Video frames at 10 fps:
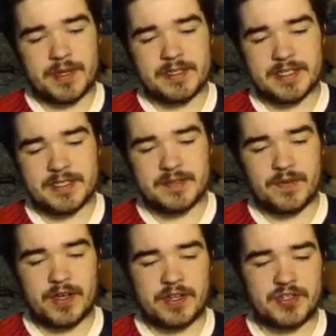plays it into
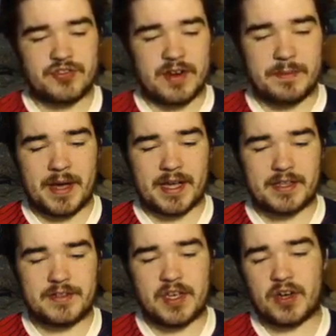Werner, straight back.
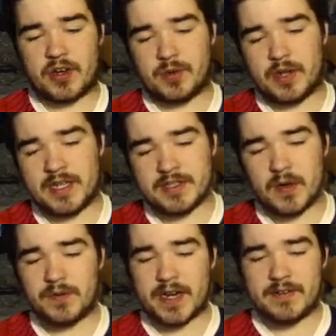Thiago is
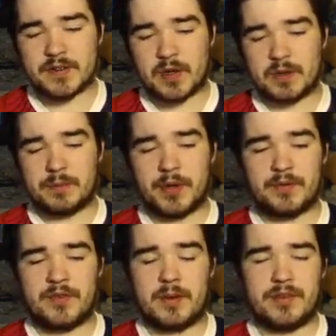over there as well,
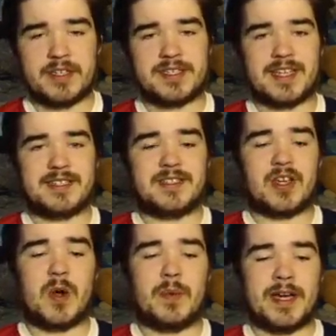but Ribery decides to
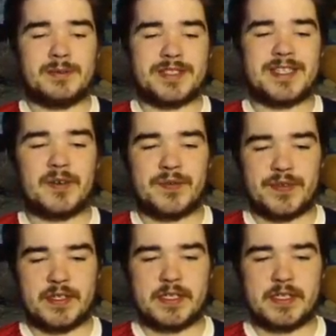go by himself.